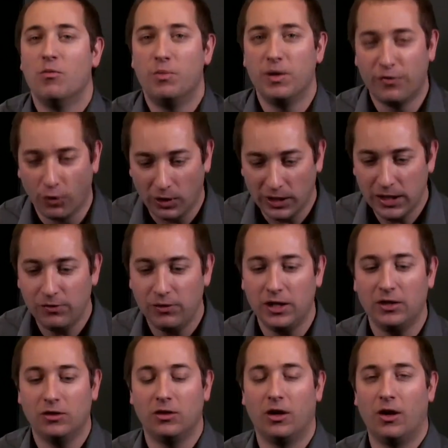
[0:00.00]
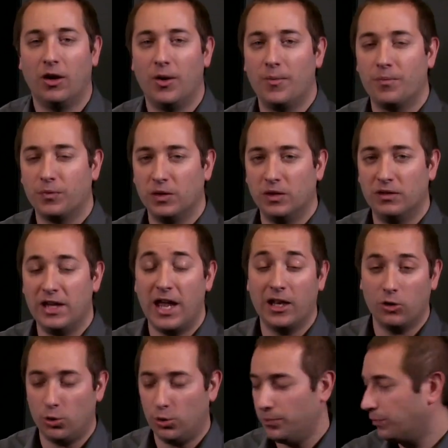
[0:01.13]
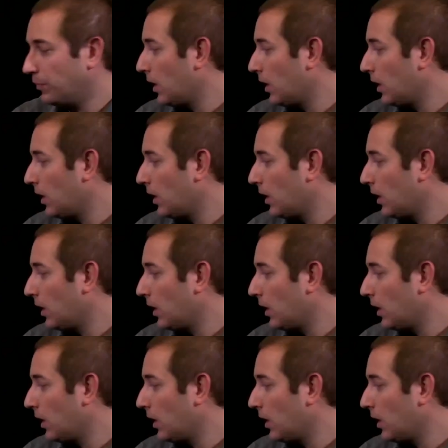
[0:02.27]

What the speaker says: before leaving the handler.